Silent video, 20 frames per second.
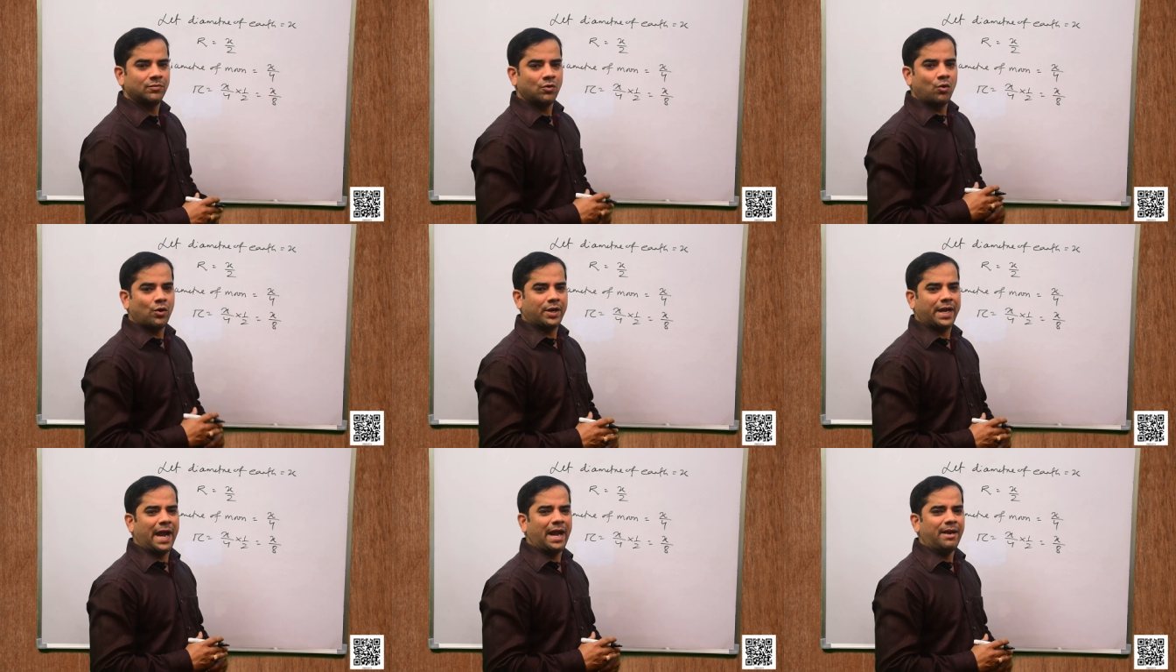
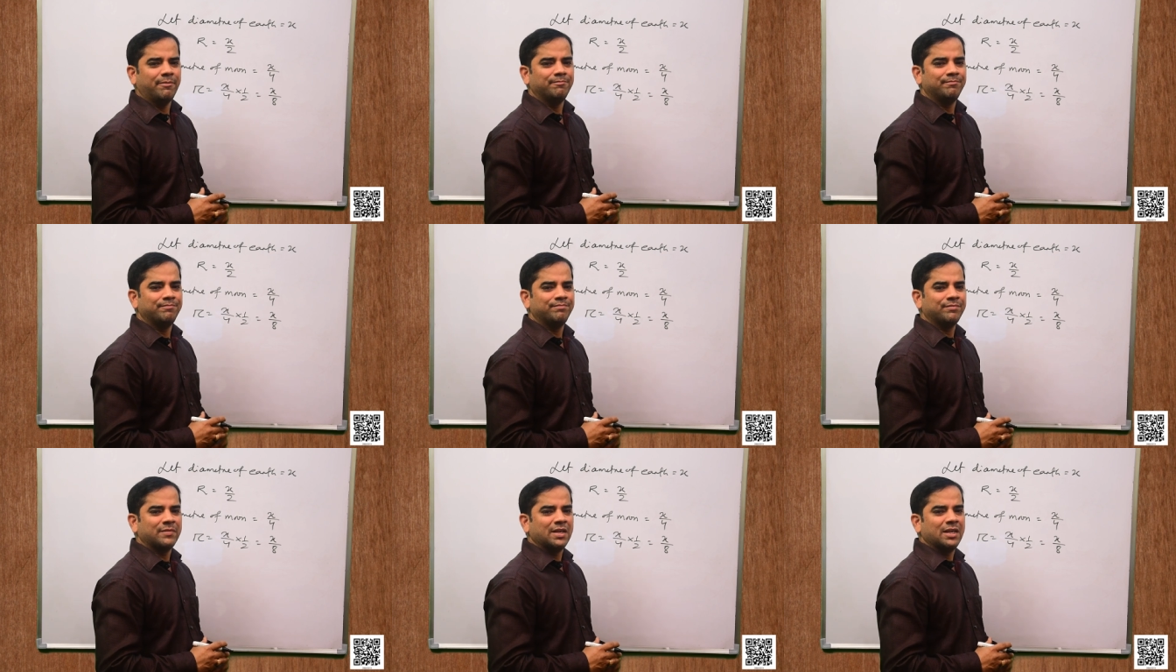Okay.
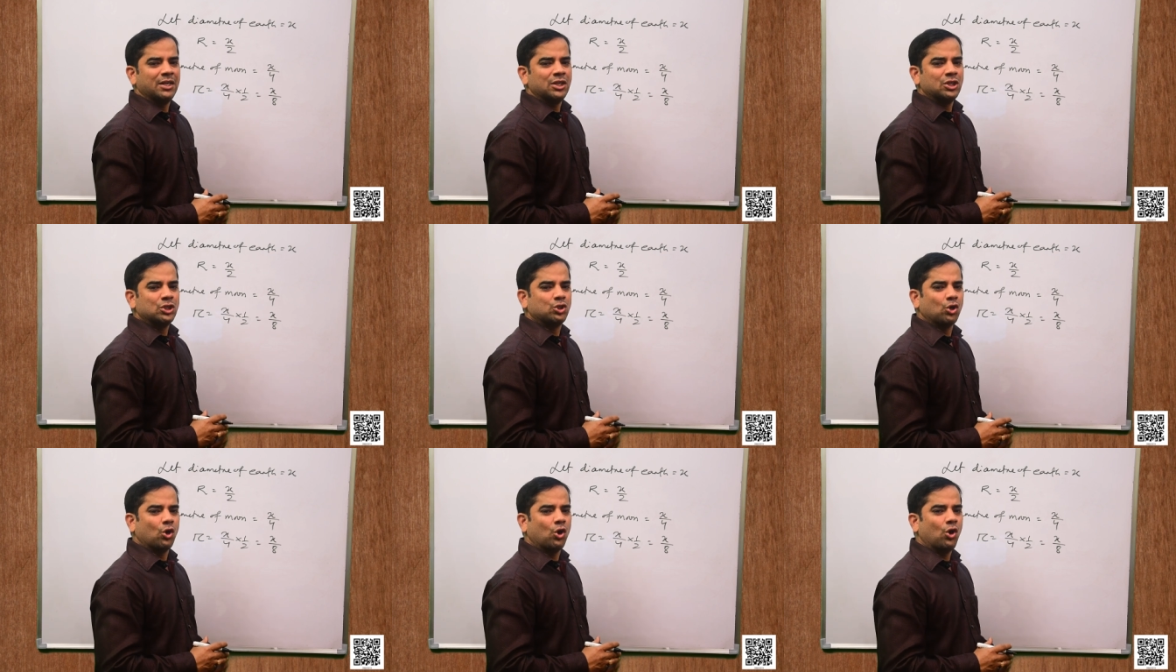
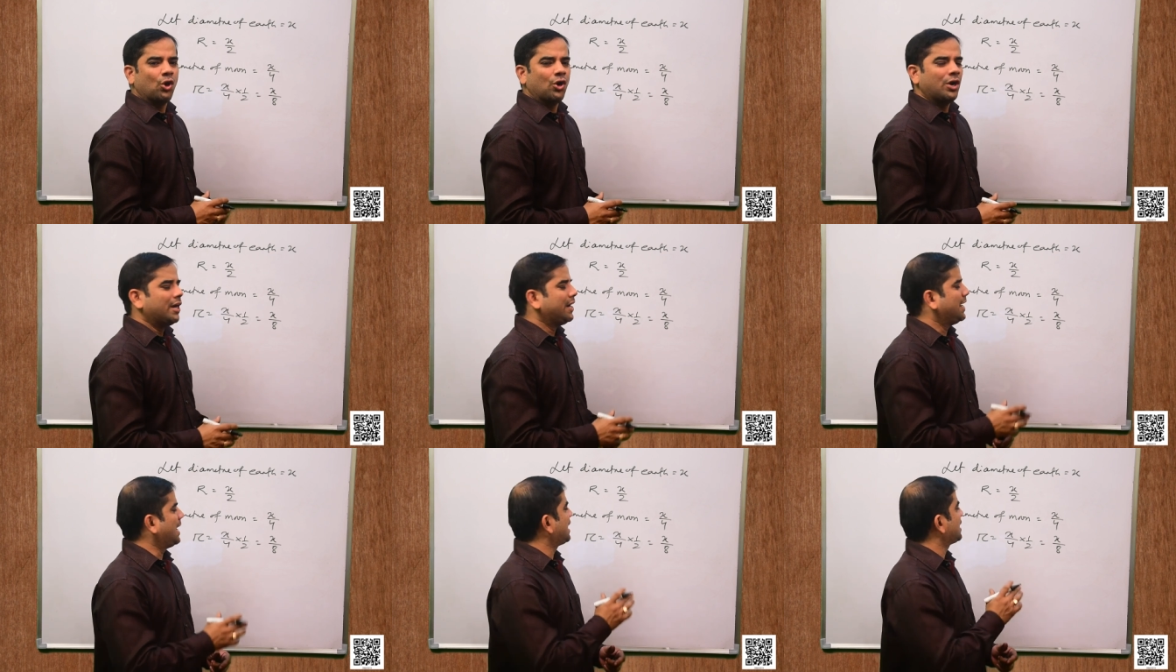So,
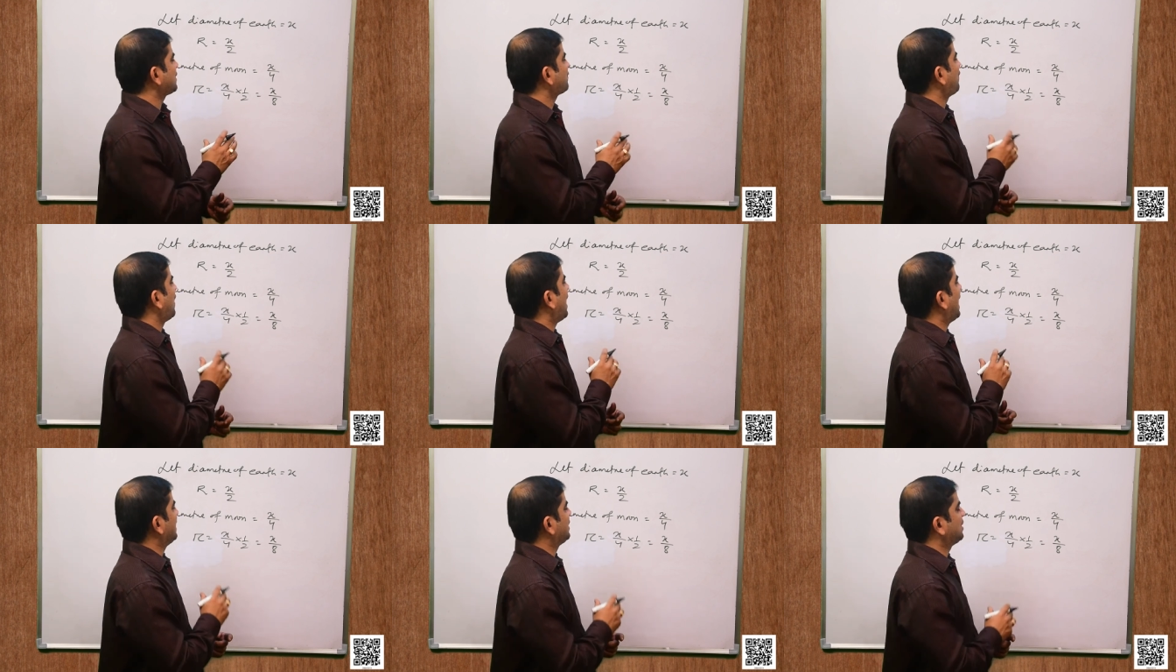let us
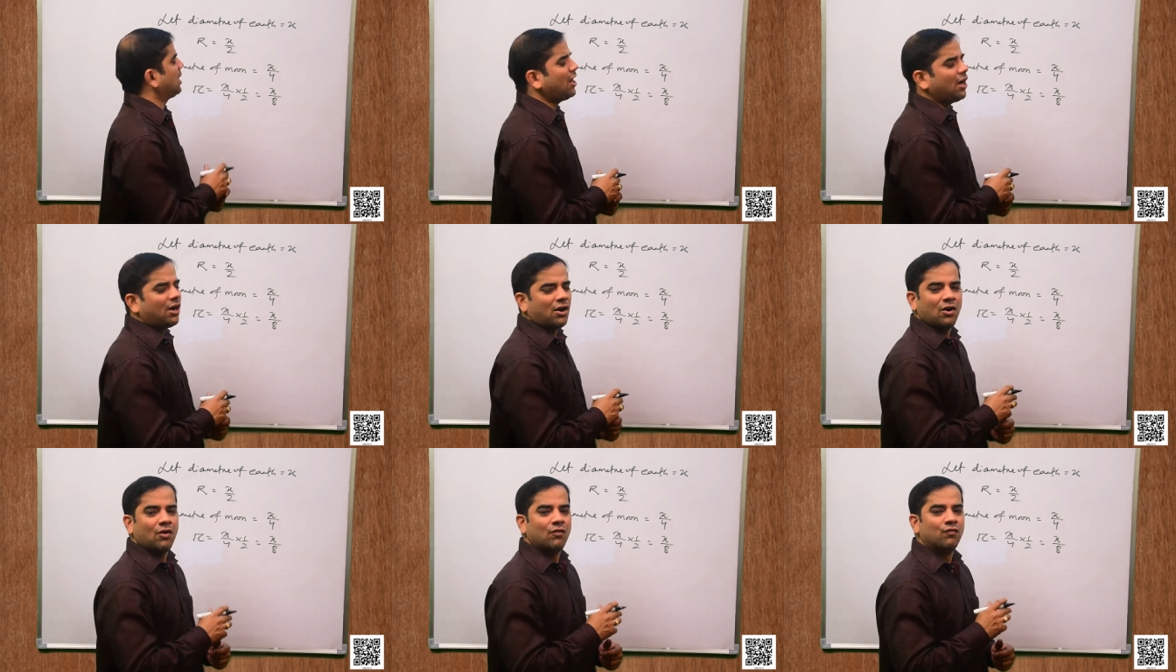find
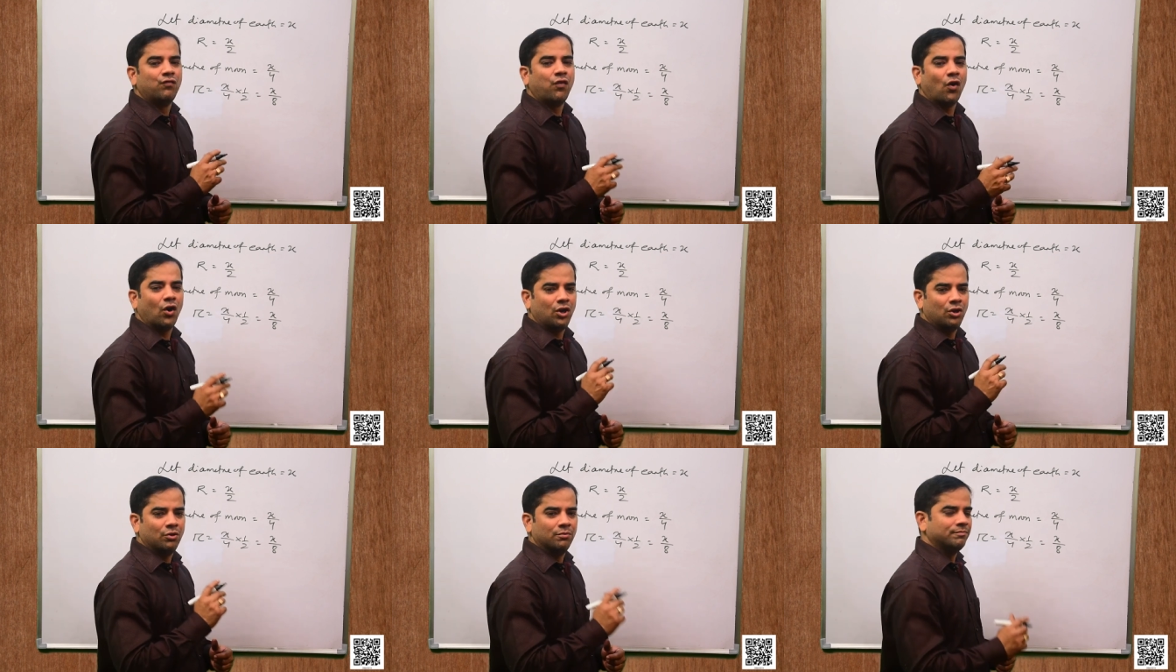the
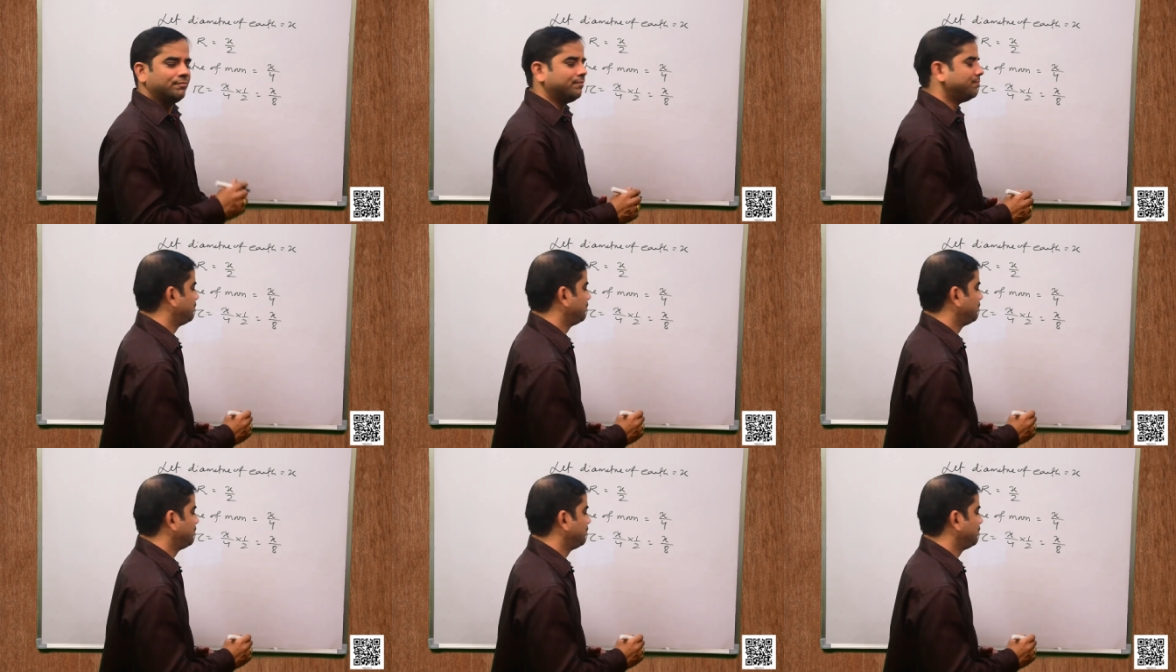volume.